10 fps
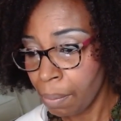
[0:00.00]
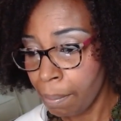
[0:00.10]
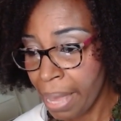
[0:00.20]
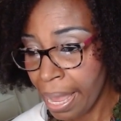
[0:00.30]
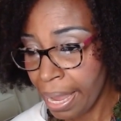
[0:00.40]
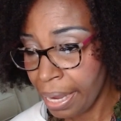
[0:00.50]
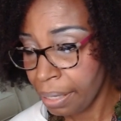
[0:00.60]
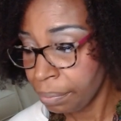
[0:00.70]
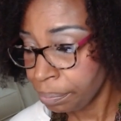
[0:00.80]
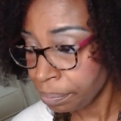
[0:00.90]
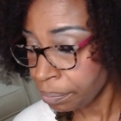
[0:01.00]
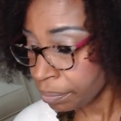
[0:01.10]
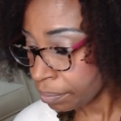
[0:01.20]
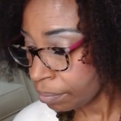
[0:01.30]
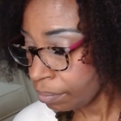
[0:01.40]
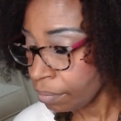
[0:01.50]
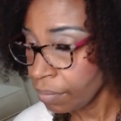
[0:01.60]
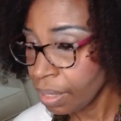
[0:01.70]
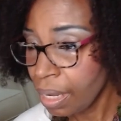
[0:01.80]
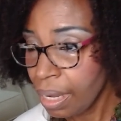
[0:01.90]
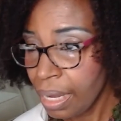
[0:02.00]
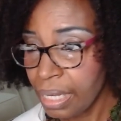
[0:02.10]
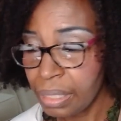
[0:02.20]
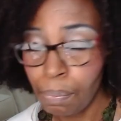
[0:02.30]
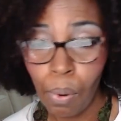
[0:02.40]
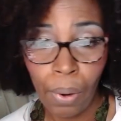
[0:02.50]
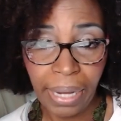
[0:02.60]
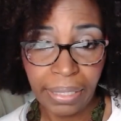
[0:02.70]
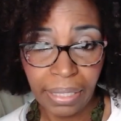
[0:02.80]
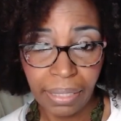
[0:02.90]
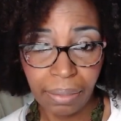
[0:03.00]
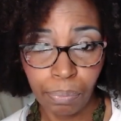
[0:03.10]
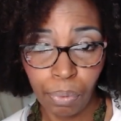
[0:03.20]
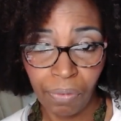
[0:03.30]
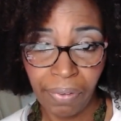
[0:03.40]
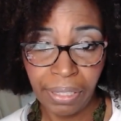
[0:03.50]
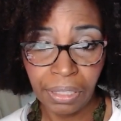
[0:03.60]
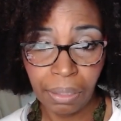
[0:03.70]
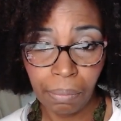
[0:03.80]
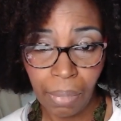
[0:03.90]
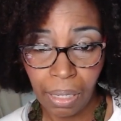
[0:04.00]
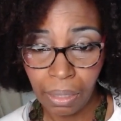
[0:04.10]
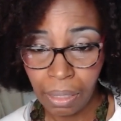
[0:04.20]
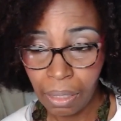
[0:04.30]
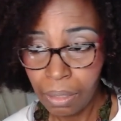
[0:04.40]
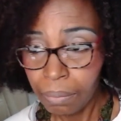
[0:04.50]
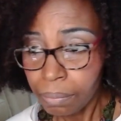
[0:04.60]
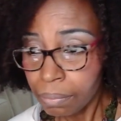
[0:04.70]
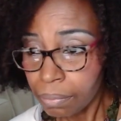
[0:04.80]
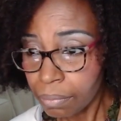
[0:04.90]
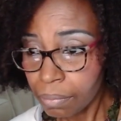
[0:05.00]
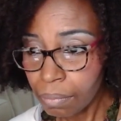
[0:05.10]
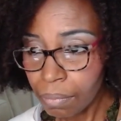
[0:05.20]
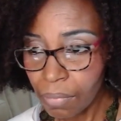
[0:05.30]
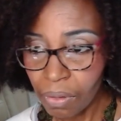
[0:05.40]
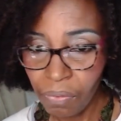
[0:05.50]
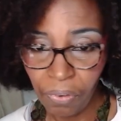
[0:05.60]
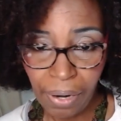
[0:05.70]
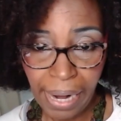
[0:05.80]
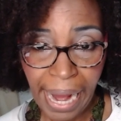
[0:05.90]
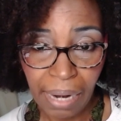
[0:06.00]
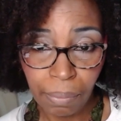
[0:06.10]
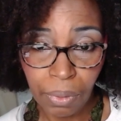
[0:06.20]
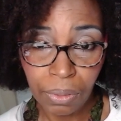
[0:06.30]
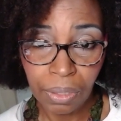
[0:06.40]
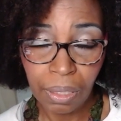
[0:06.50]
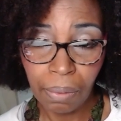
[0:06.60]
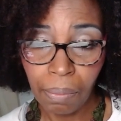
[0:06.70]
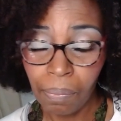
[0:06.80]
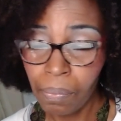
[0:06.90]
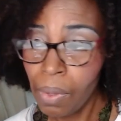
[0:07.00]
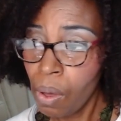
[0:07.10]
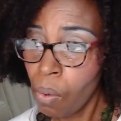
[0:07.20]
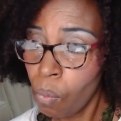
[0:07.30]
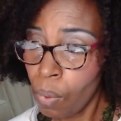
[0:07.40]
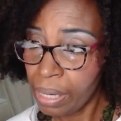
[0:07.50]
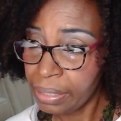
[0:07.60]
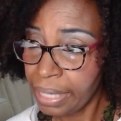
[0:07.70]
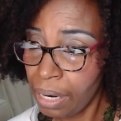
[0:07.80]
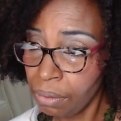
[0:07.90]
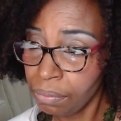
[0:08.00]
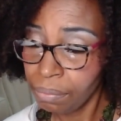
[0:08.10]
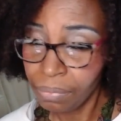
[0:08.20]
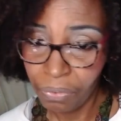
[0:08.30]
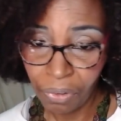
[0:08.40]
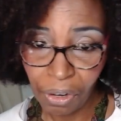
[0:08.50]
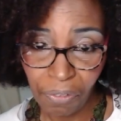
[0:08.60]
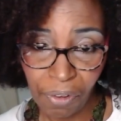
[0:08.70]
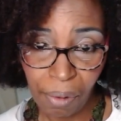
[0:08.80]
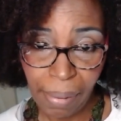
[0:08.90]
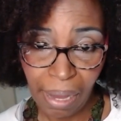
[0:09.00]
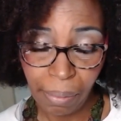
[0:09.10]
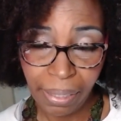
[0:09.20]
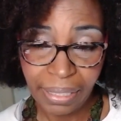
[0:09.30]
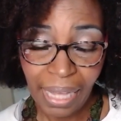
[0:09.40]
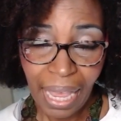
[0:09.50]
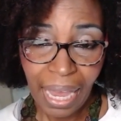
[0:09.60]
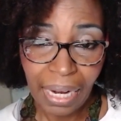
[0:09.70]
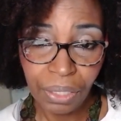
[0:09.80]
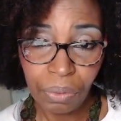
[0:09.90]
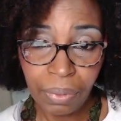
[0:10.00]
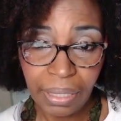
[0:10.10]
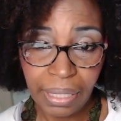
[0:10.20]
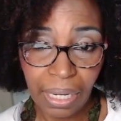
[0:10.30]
May is Poison Prevention Month for animals. Watch out for your fur babies. And I do want to say